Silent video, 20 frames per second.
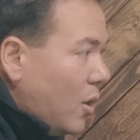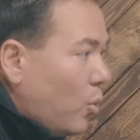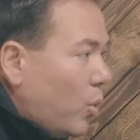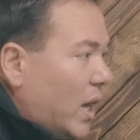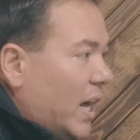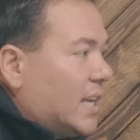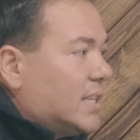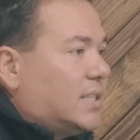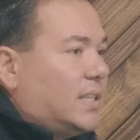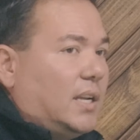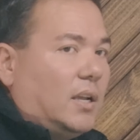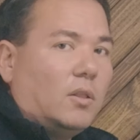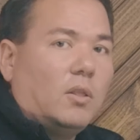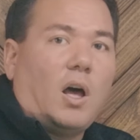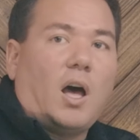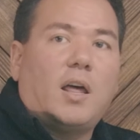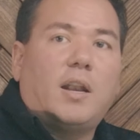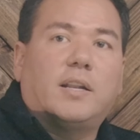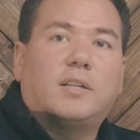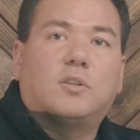What I see a
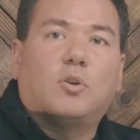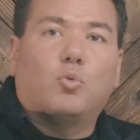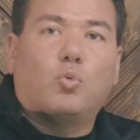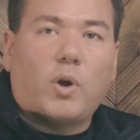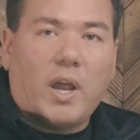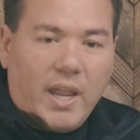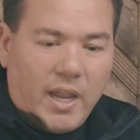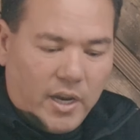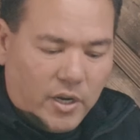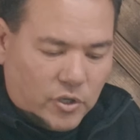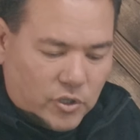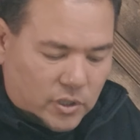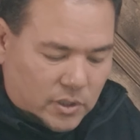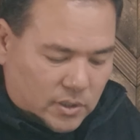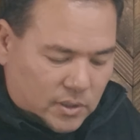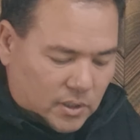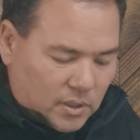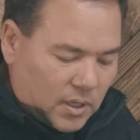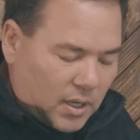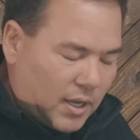lot at the range
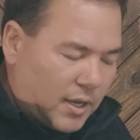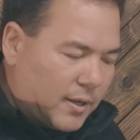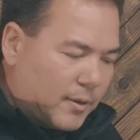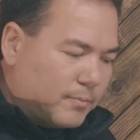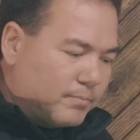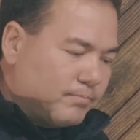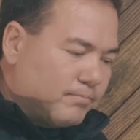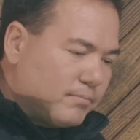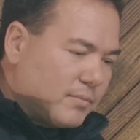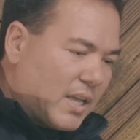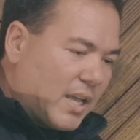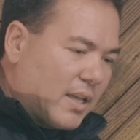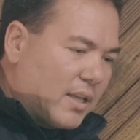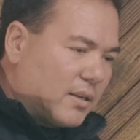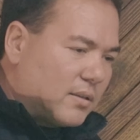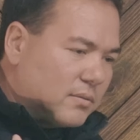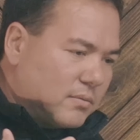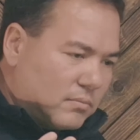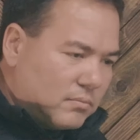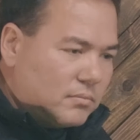is,
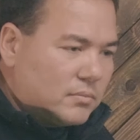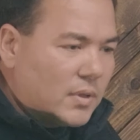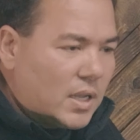and